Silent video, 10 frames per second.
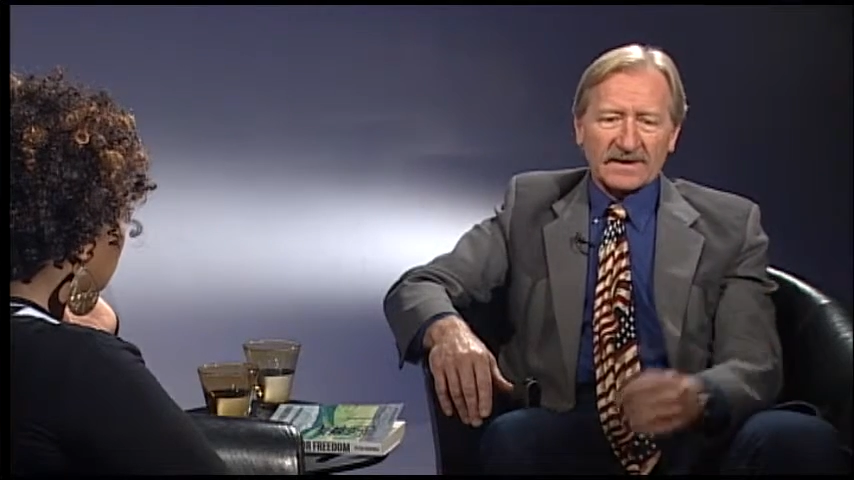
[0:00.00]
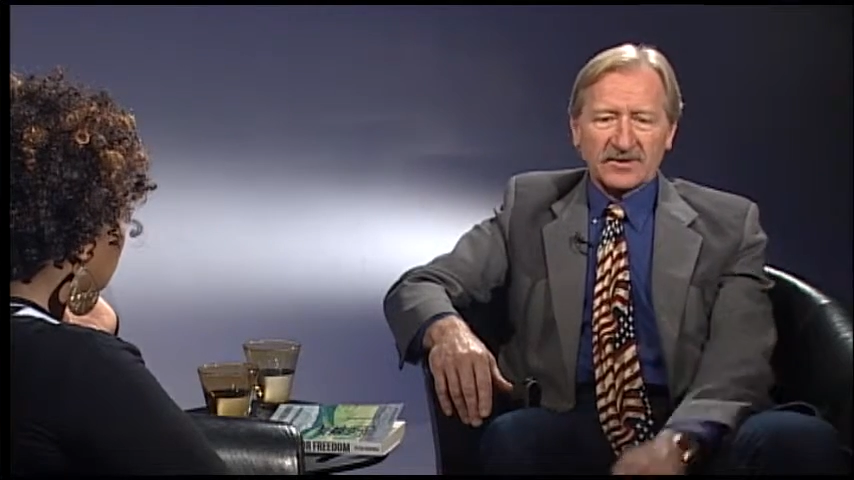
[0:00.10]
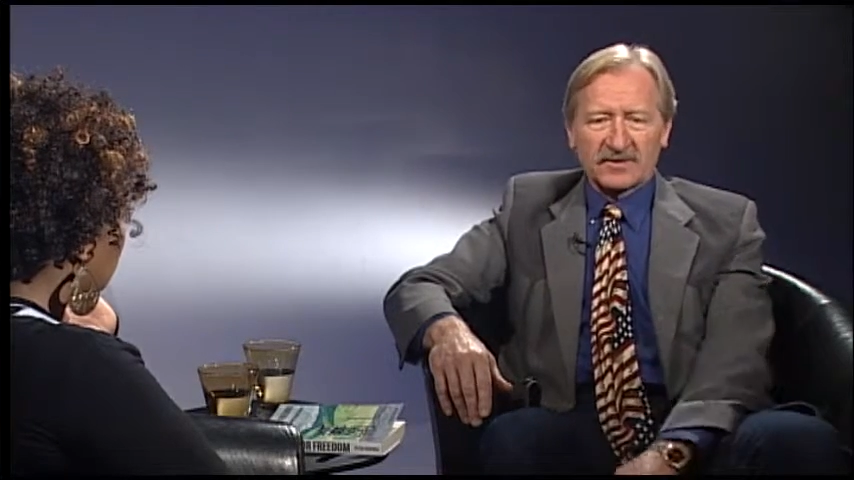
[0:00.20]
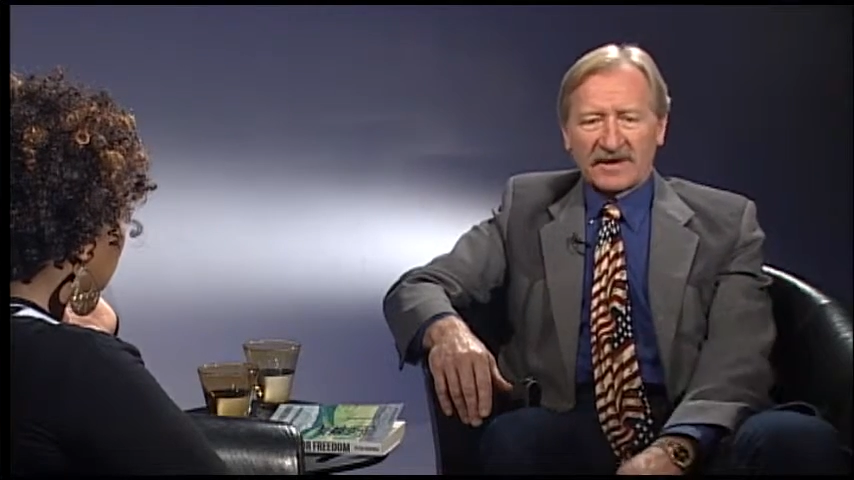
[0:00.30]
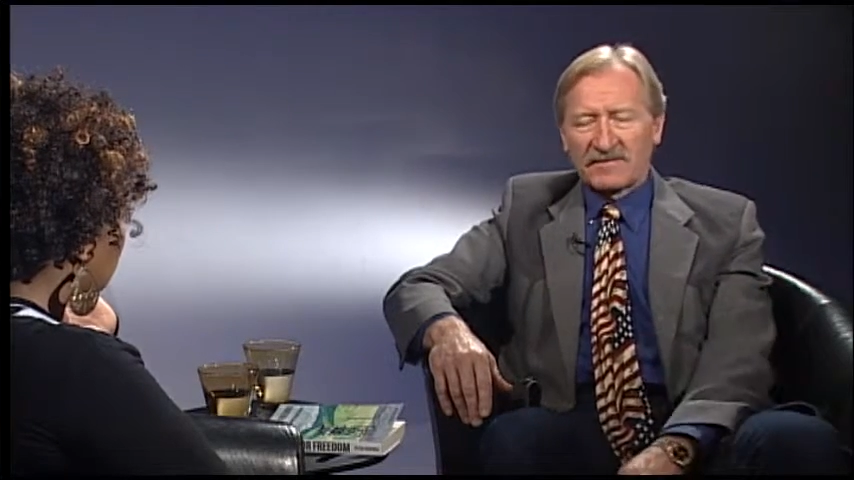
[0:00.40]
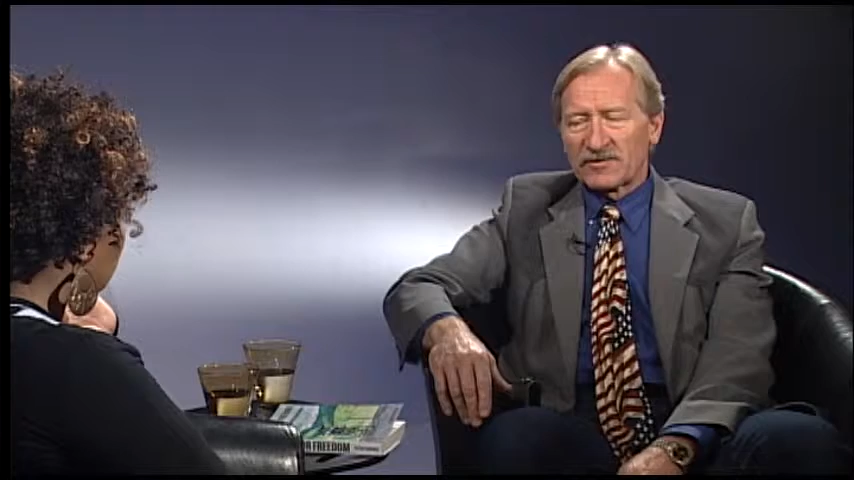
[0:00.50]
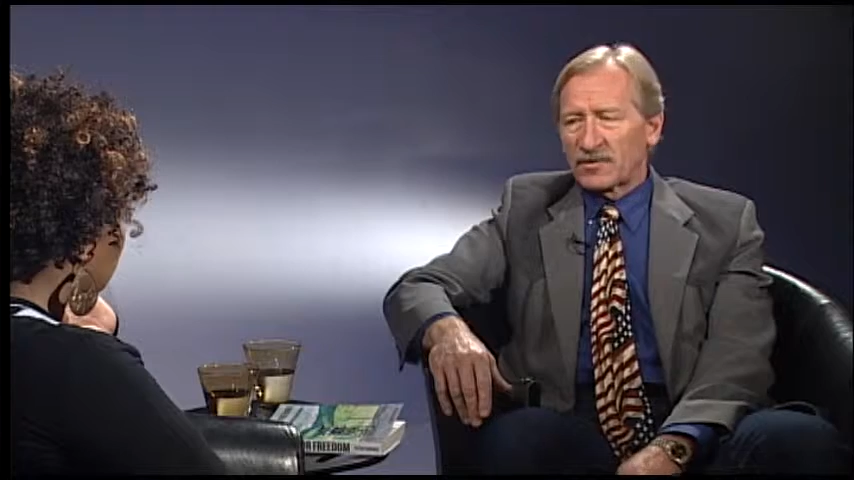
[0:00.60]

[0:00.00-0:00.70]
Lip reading: So they went to